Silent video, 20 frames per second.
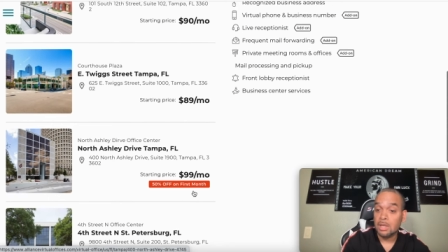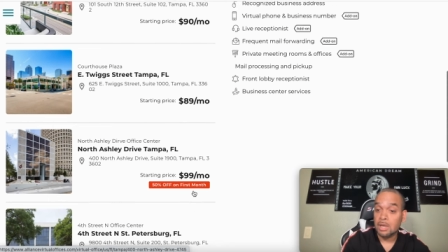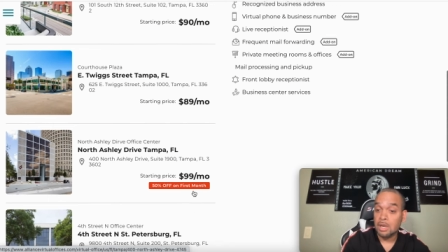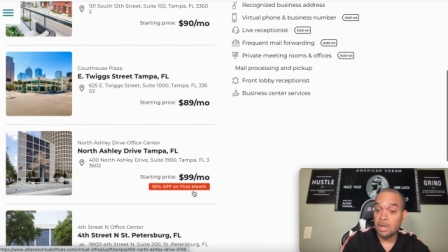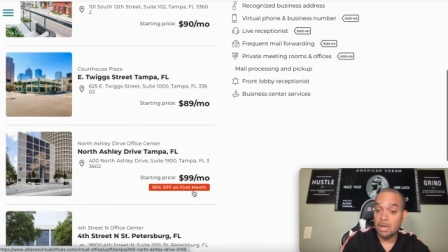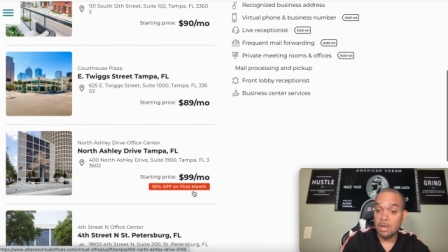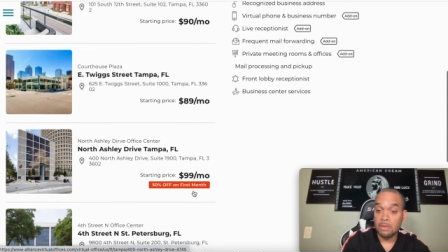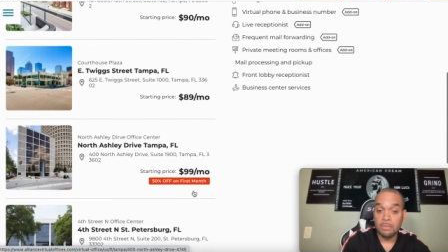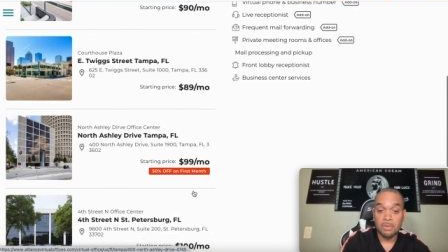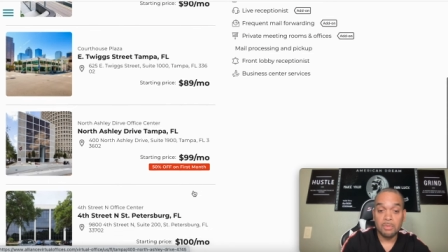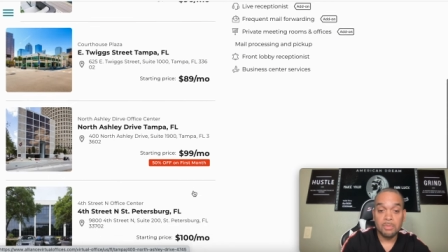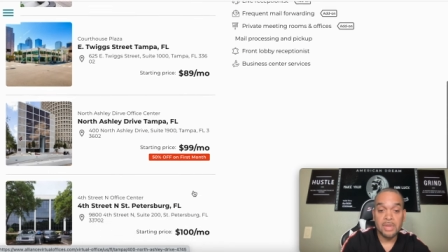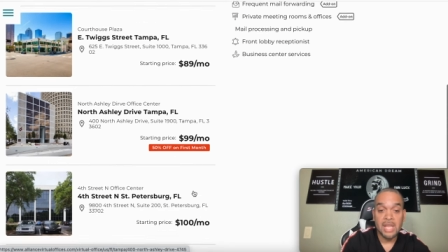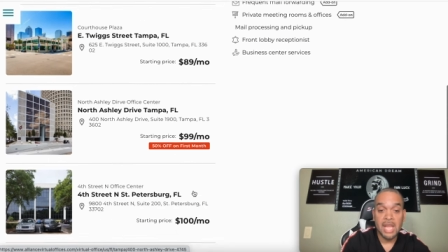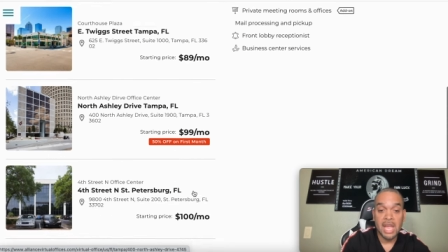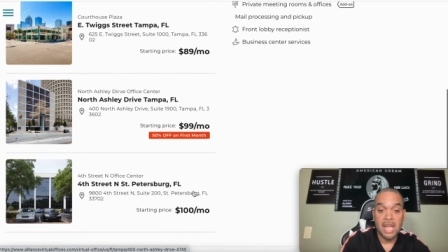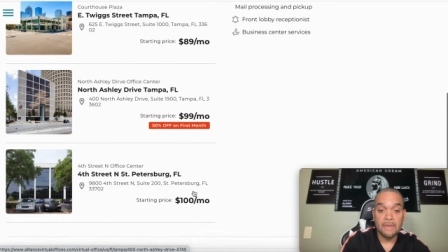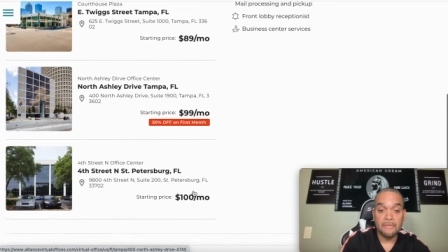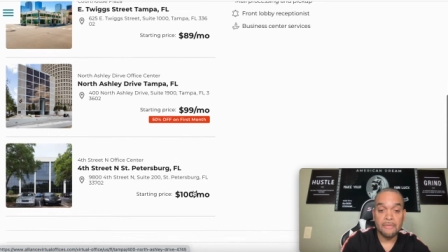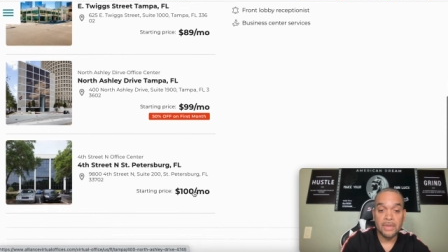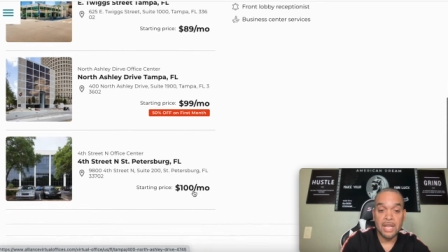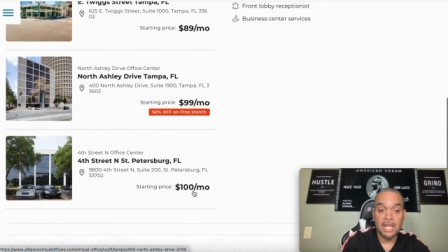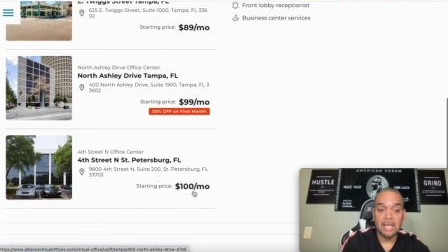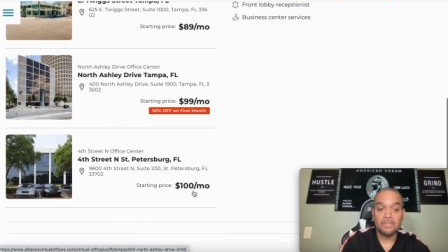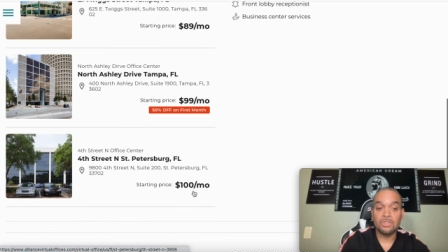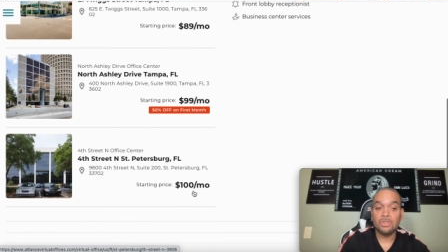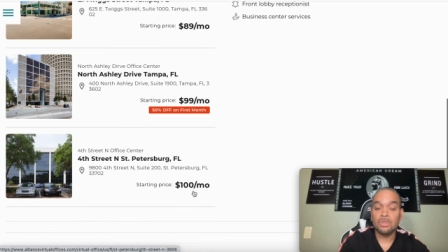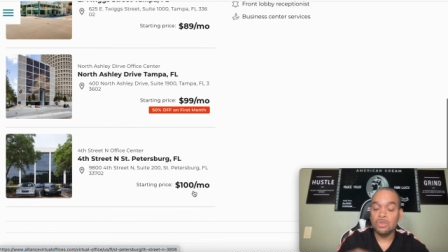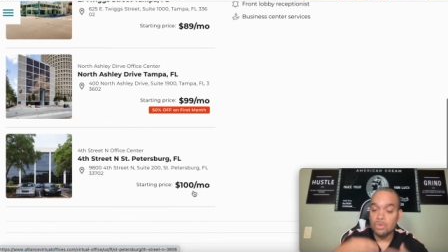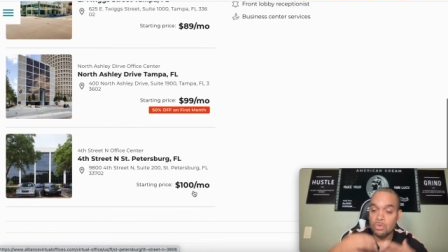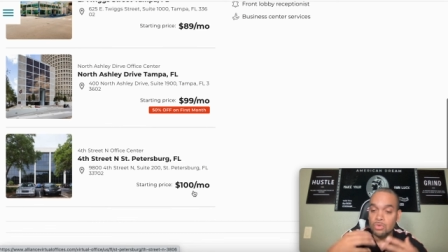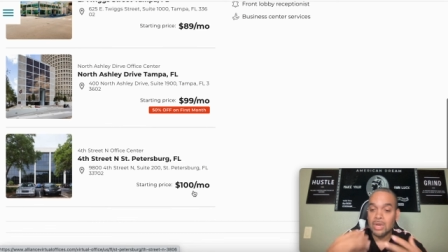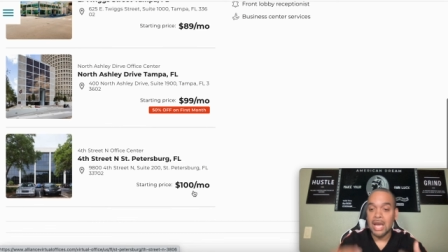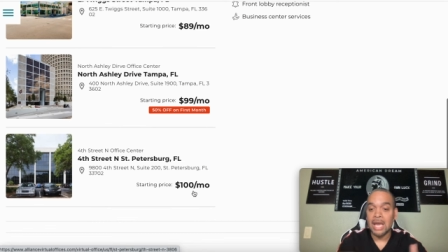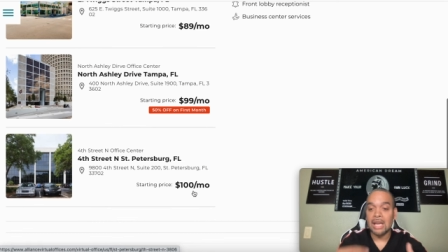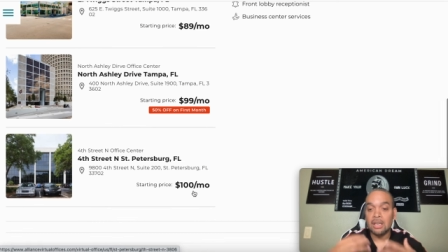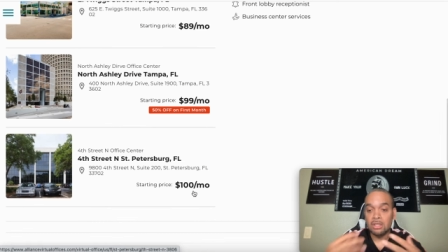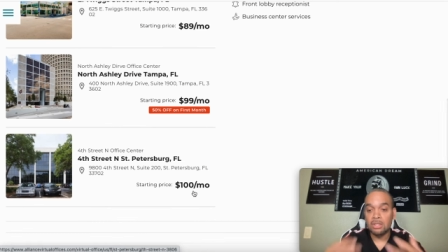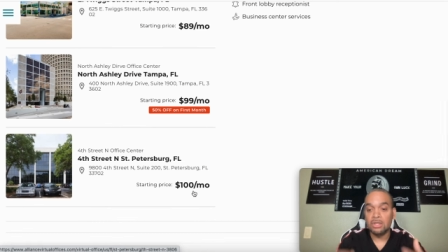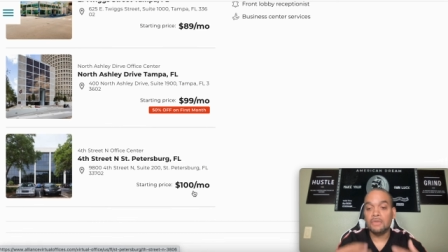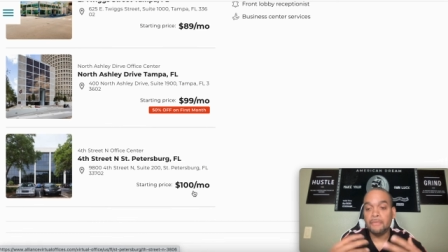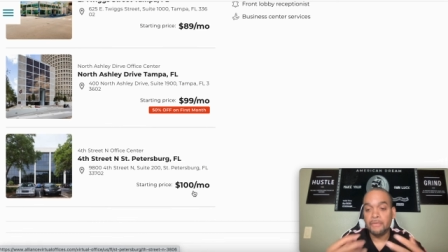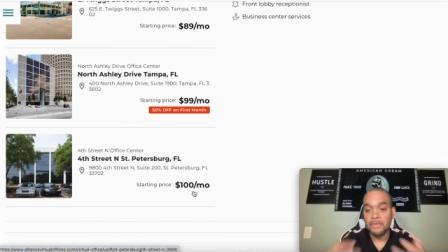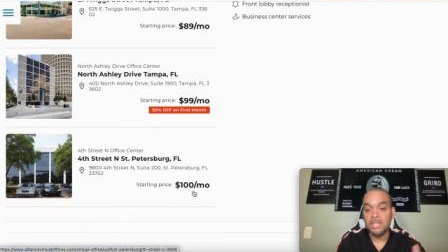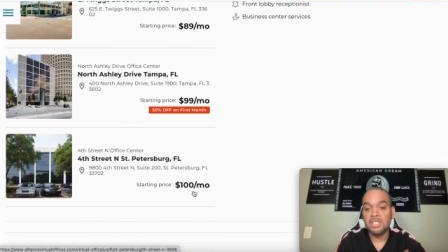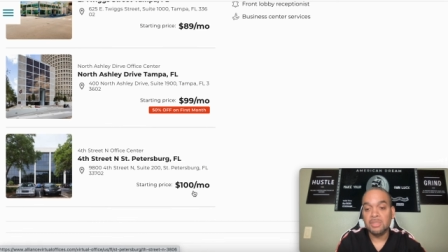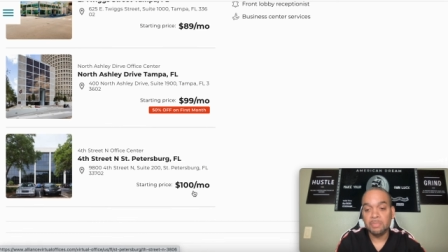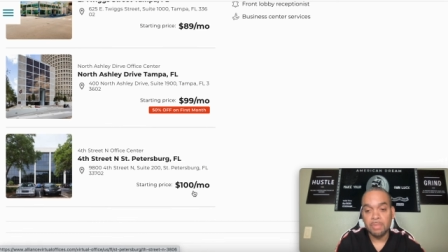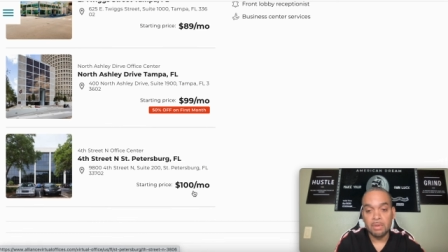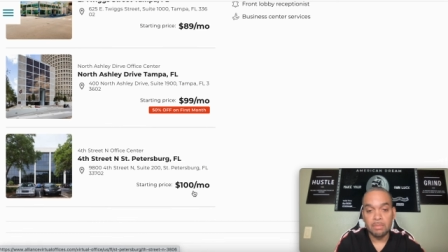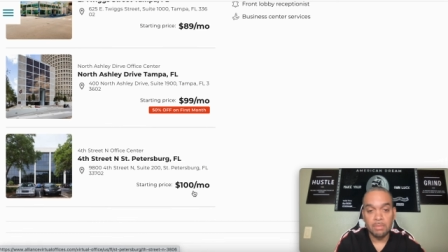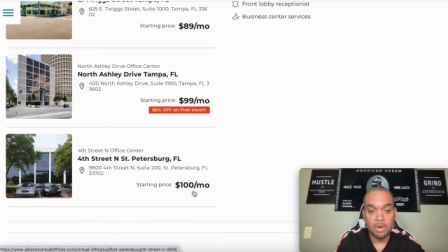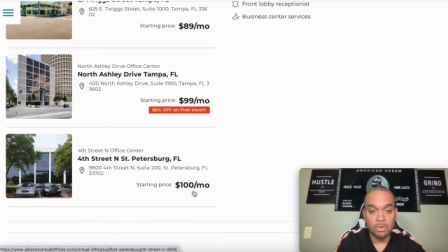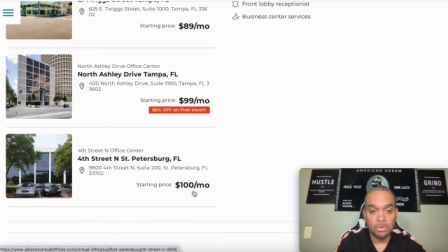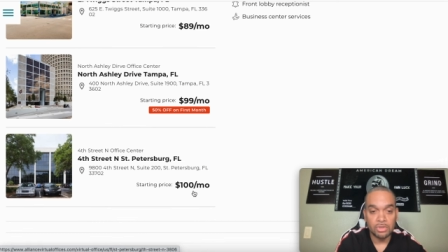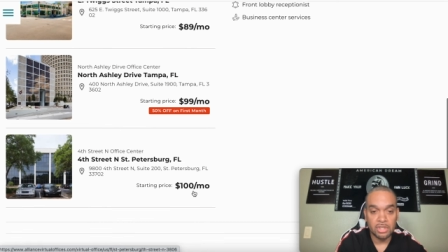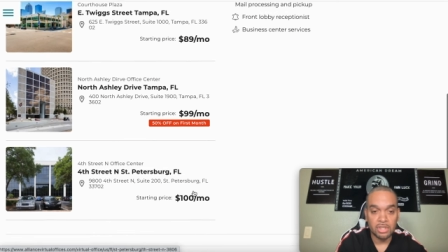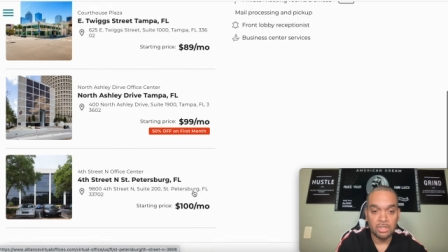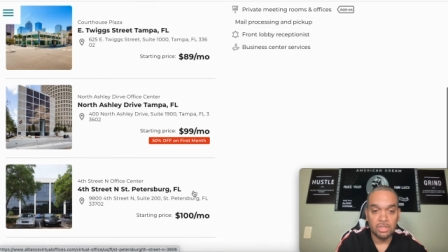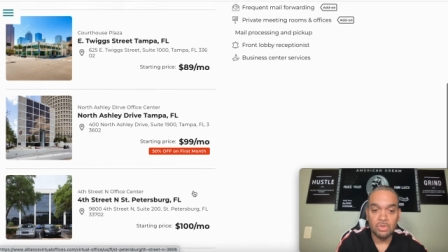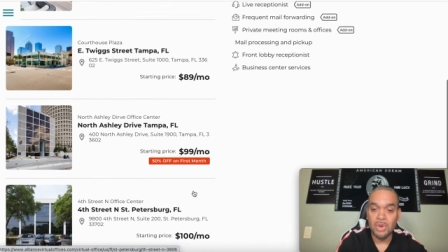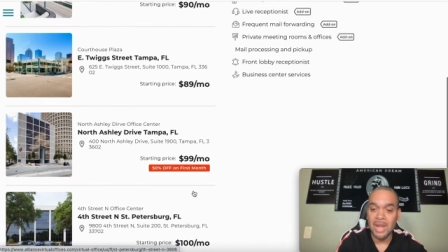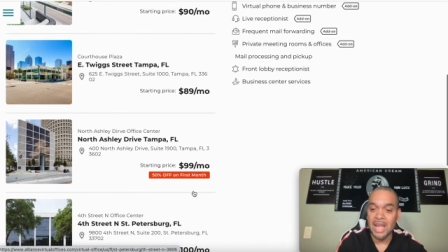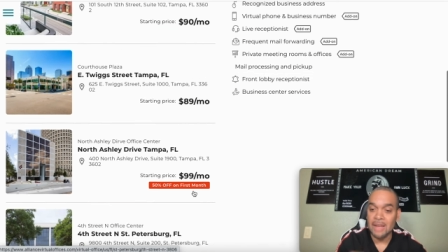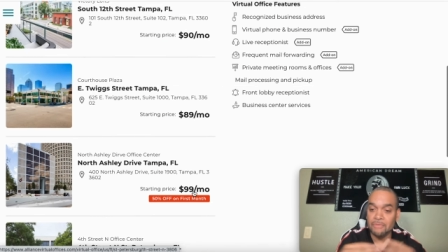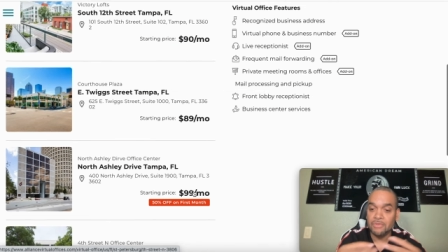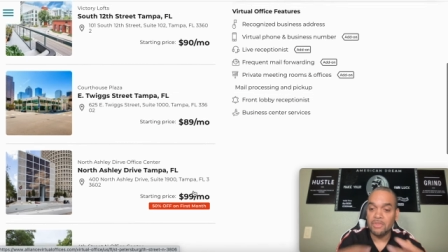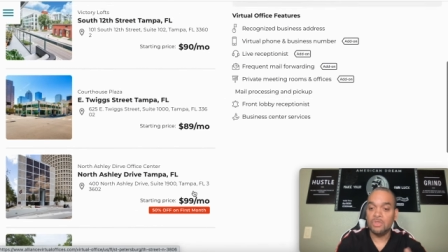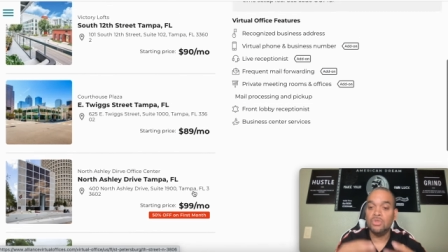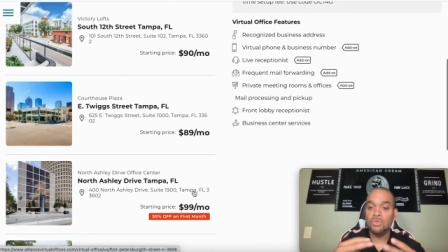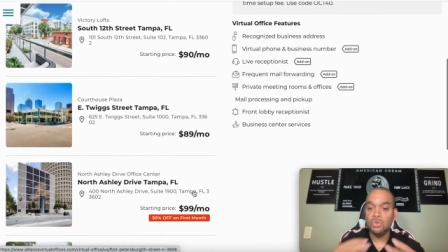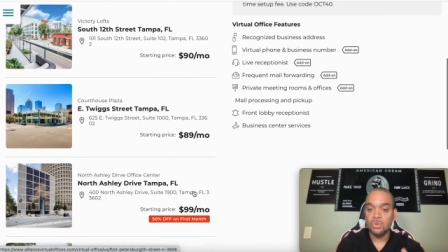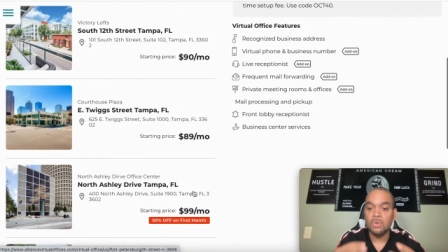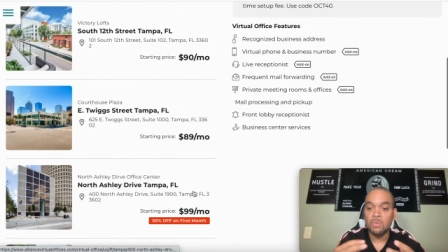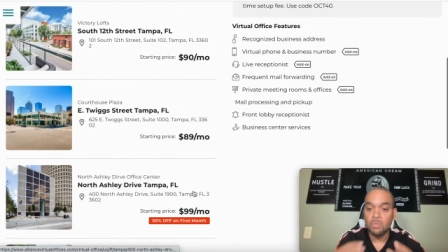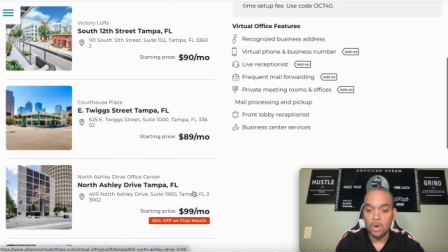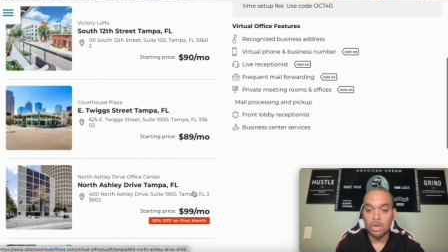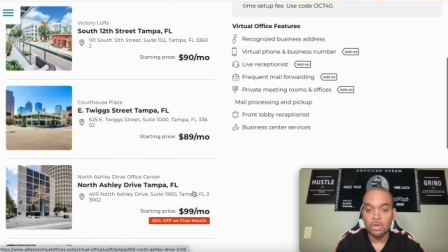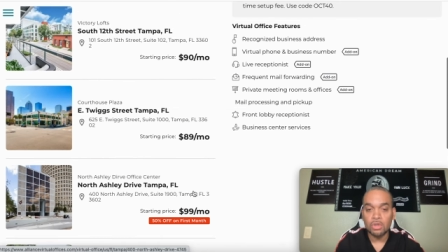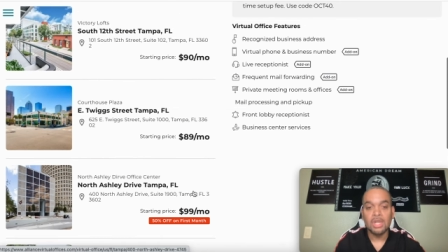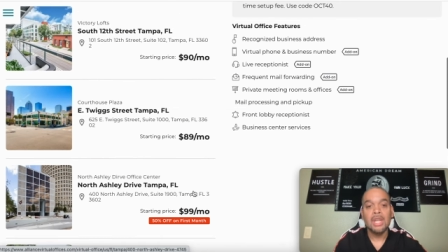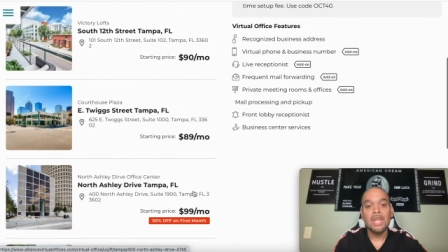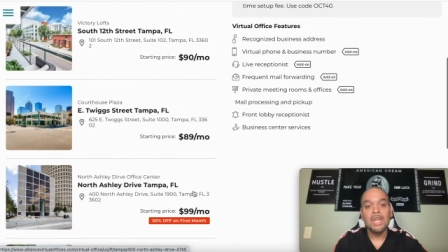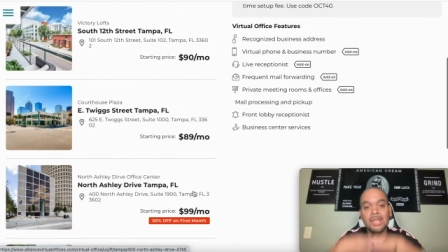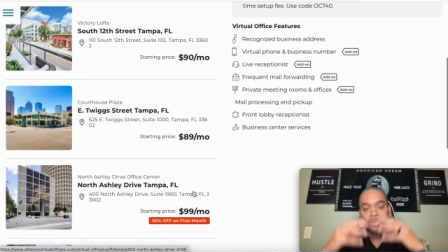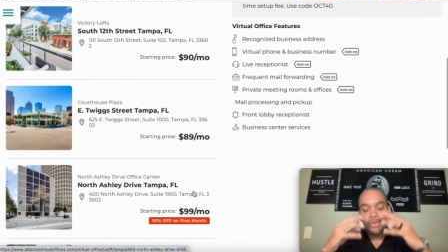um will be half of that. So you got to look for these promotions. You have to do the work.